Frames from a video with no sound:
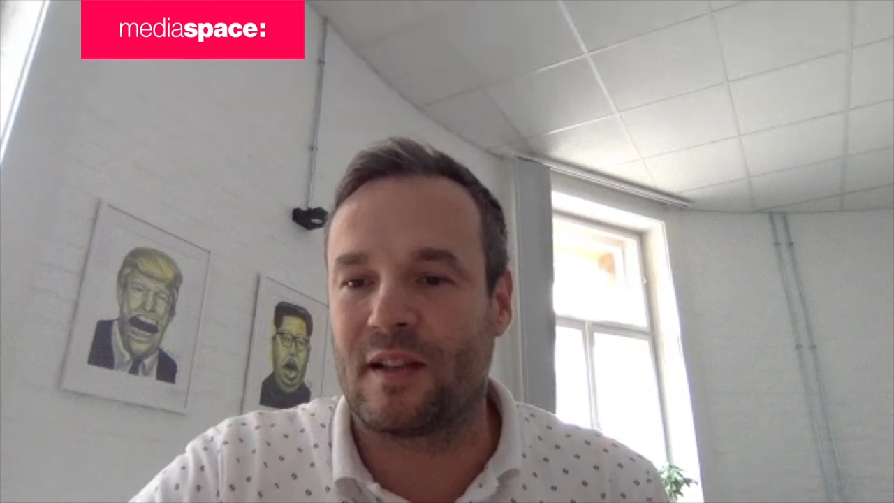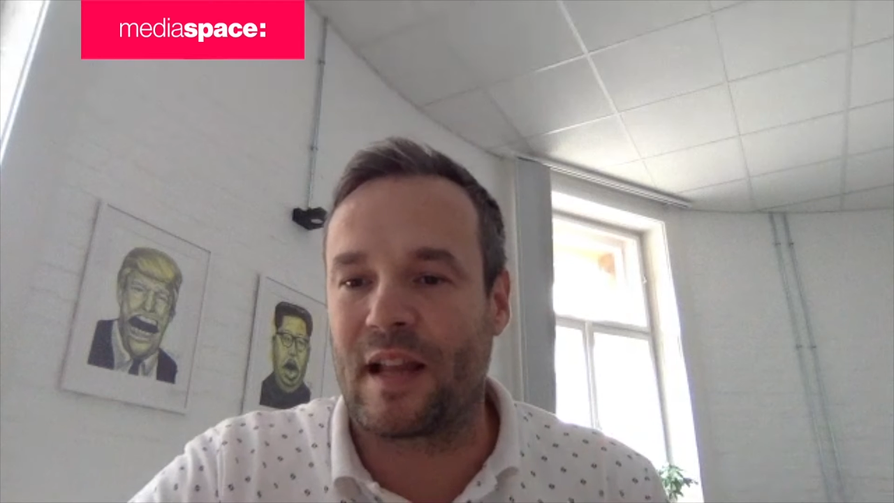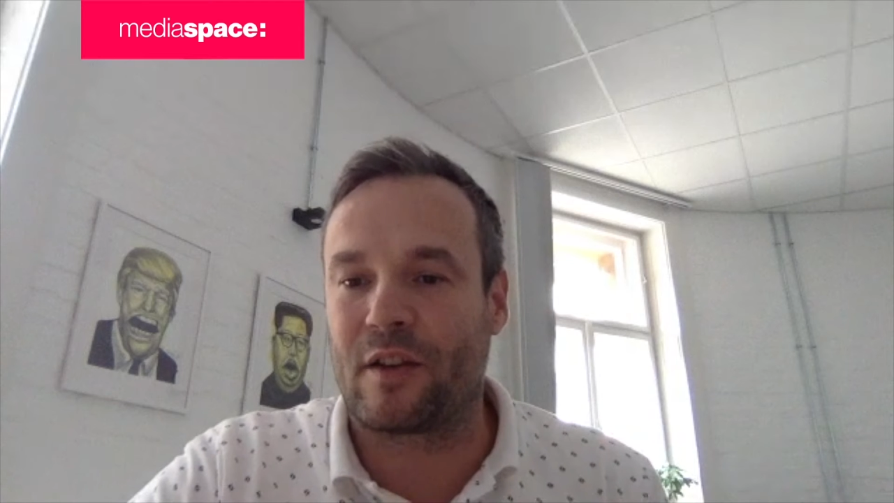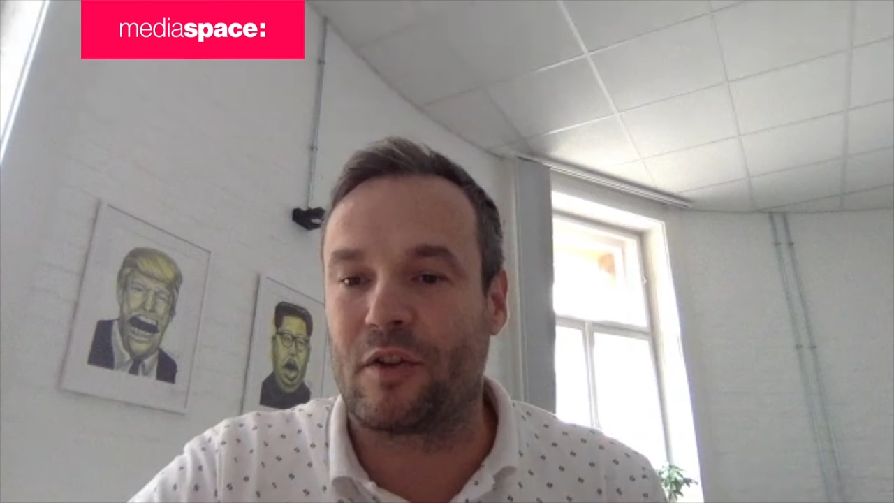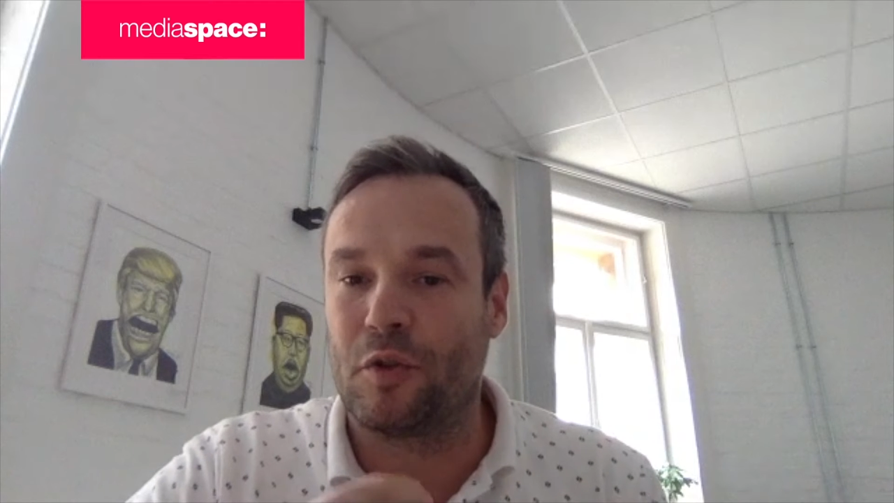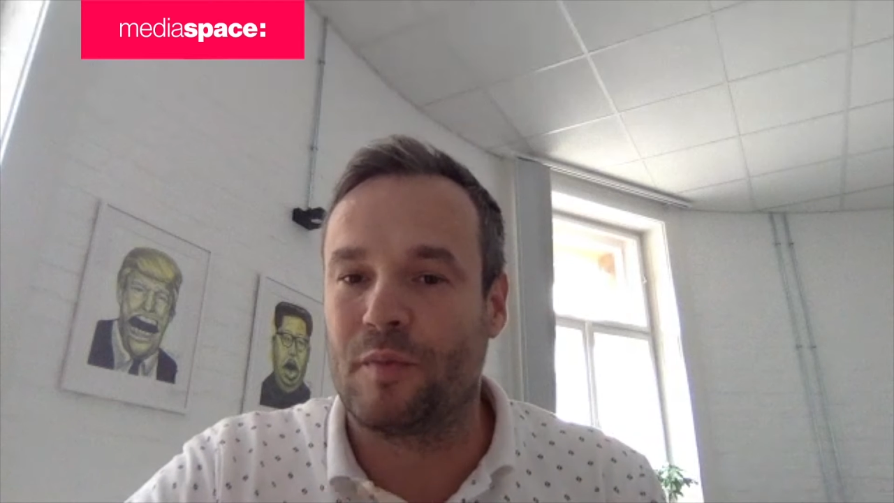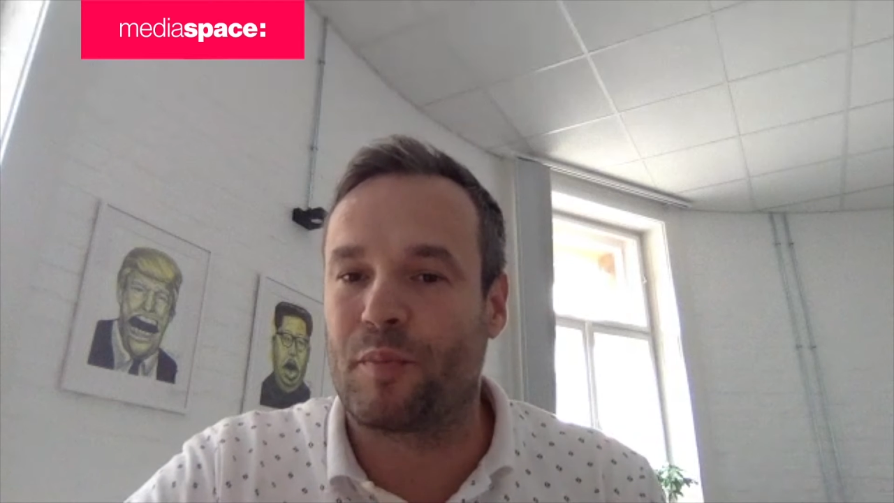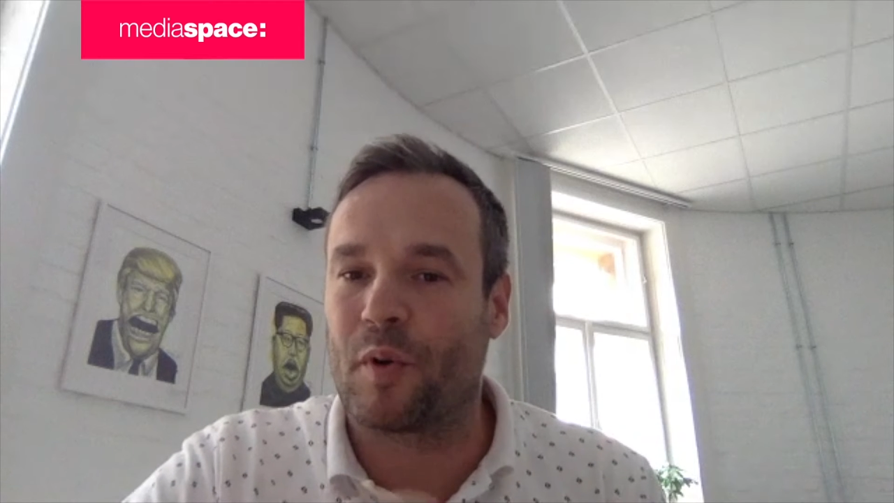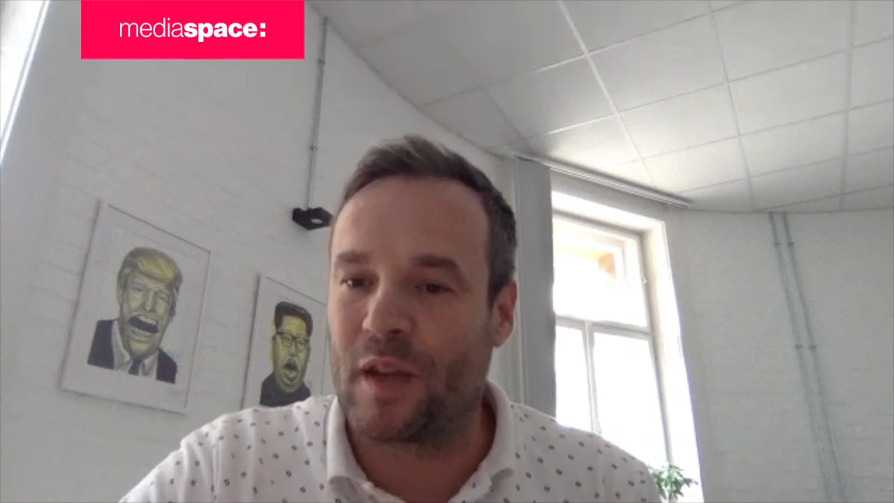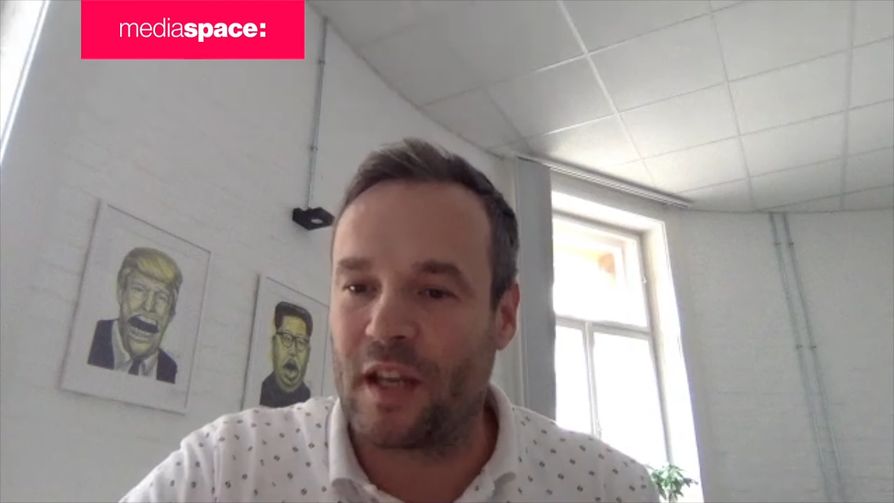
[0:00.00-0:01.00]
like good
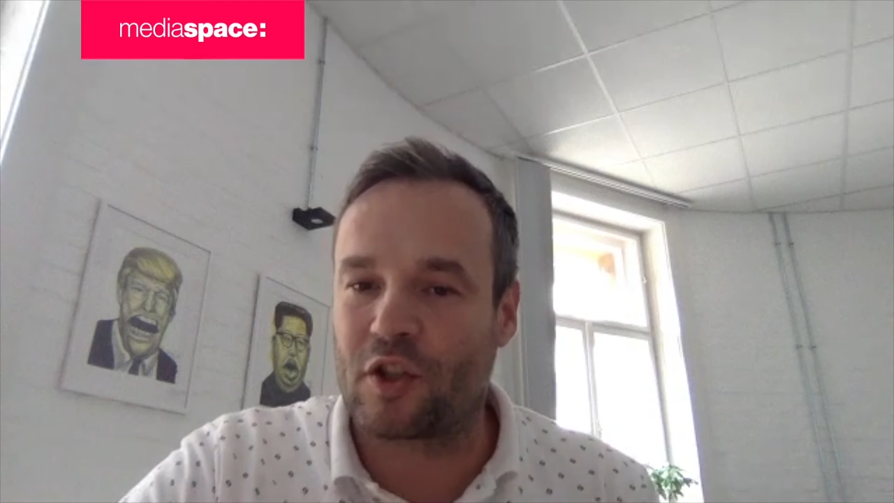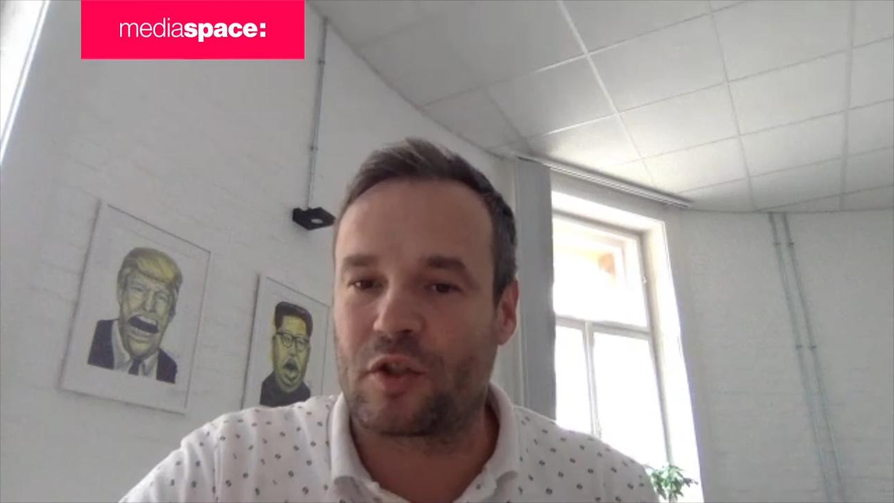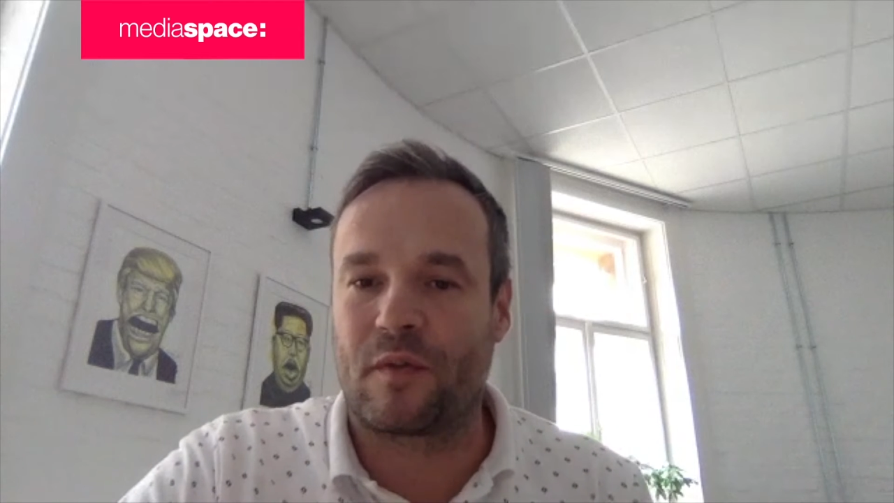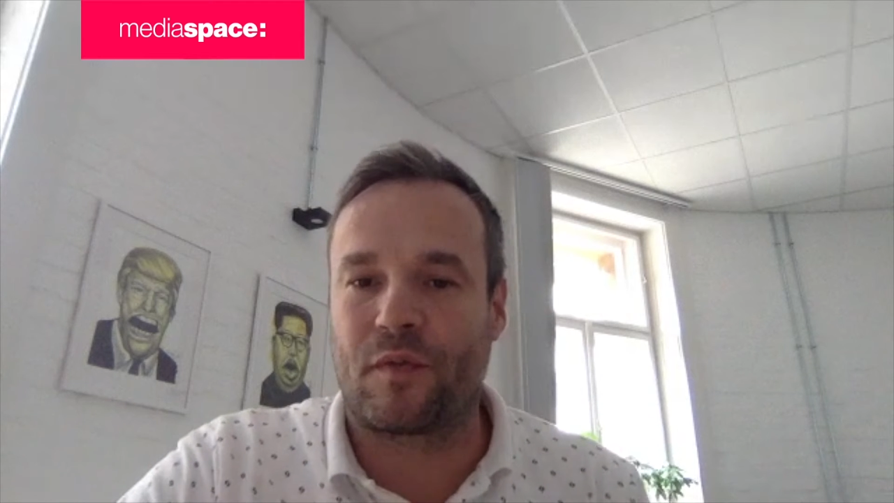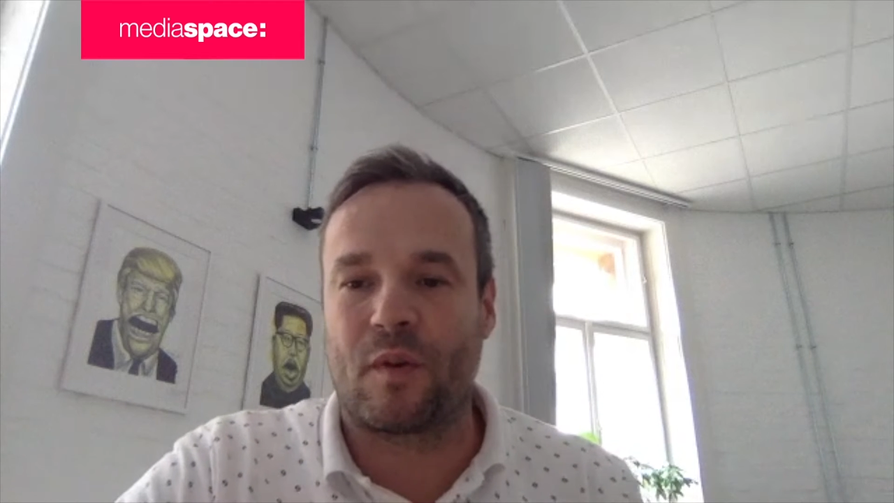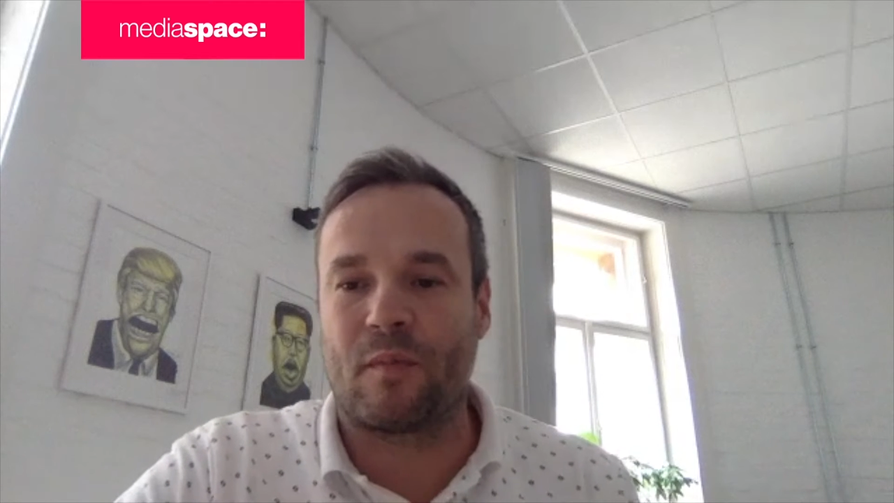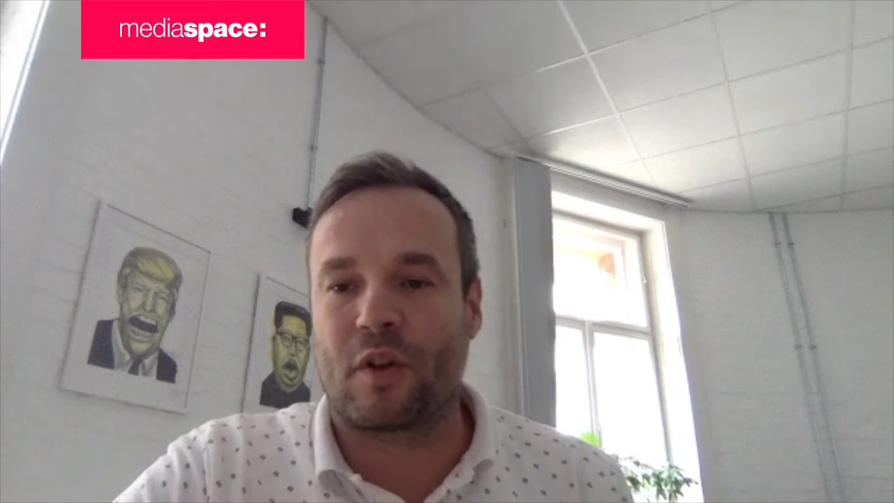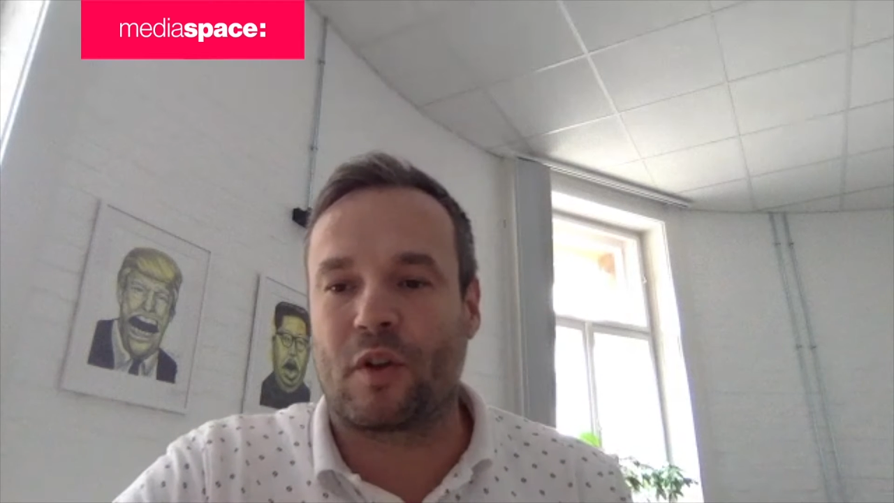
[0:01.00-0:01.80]
provocation from